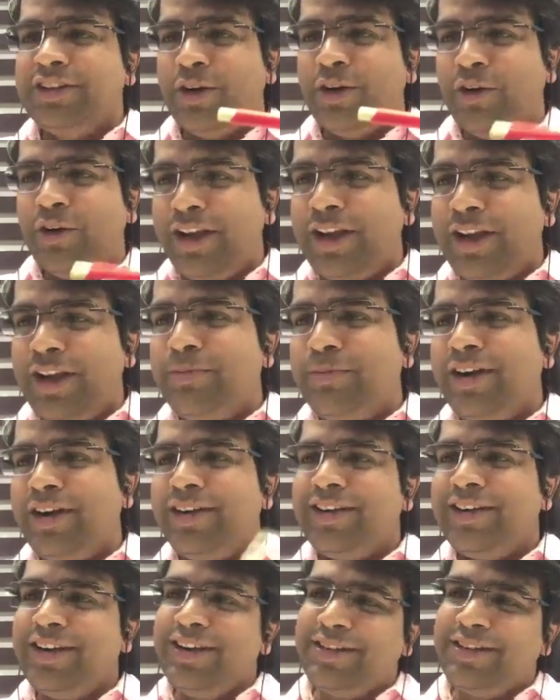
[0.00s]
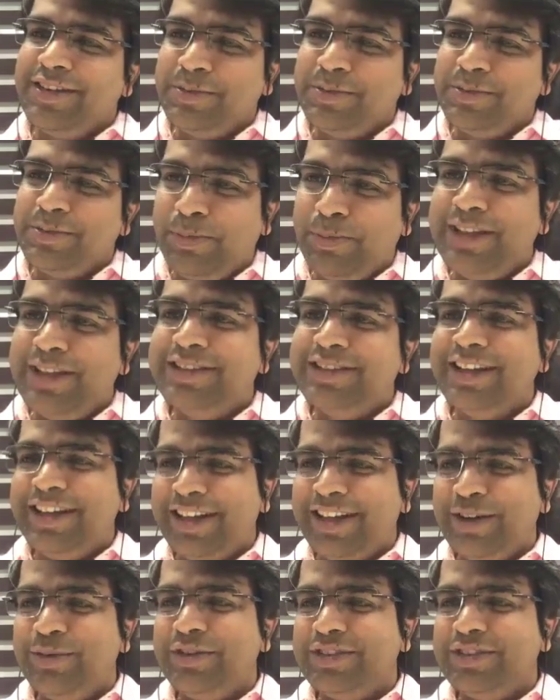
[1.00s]
the online part,
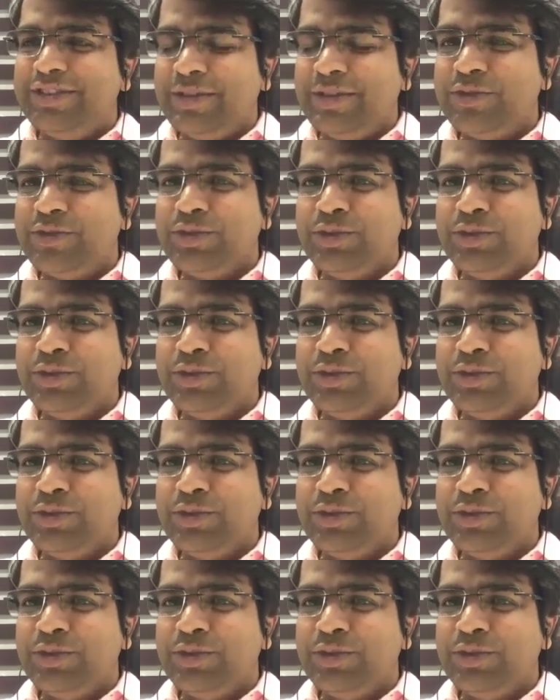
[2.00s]
pleasant, I would say.